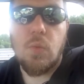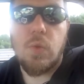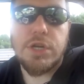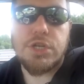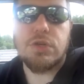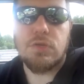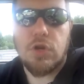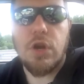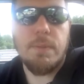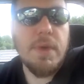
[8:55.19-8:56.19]
which
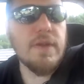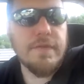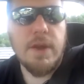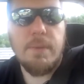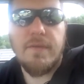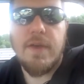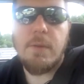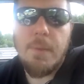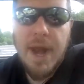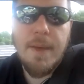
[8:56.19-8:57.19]
could have benefited my
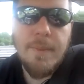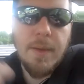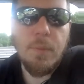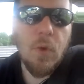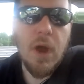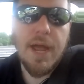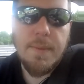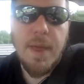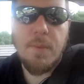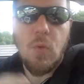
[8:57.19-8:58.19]
family, but I make more. I
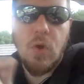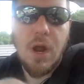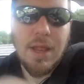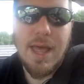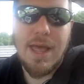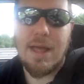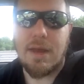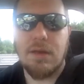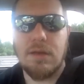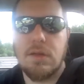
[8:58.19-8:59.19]
can make more
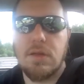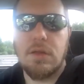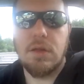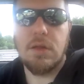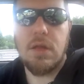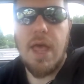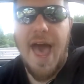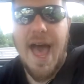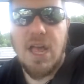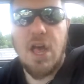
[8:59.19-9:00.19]
online.
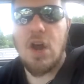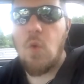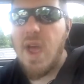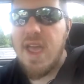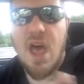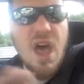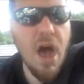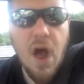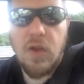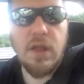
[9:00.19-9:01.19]
I cut away
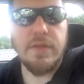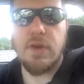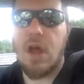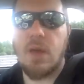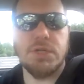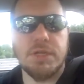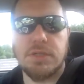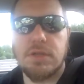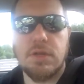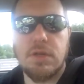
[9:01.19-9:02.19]
all other options